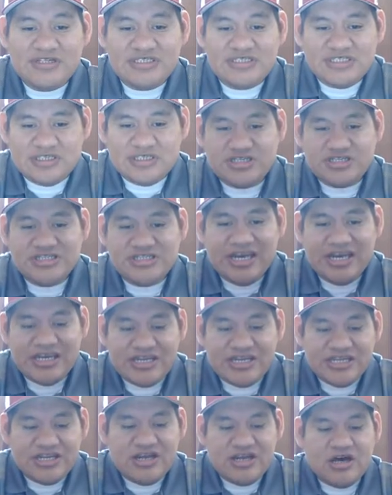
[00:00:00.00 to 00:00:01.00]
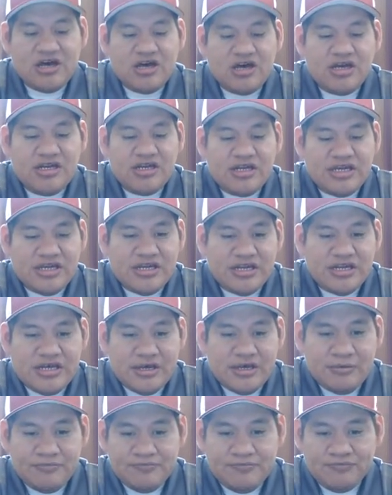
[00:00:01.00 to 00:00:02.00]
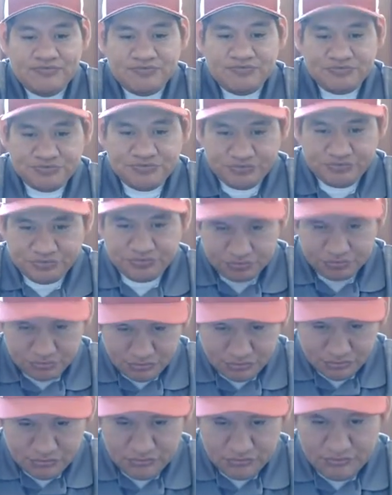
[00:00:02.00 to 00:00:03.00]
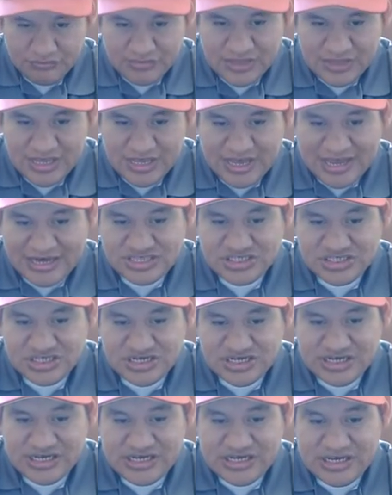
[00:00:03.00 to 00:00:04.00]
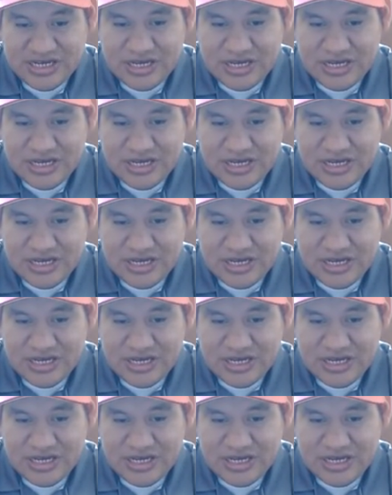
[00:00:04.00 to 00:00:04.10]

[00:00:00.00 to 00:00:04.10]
start taking it on and actually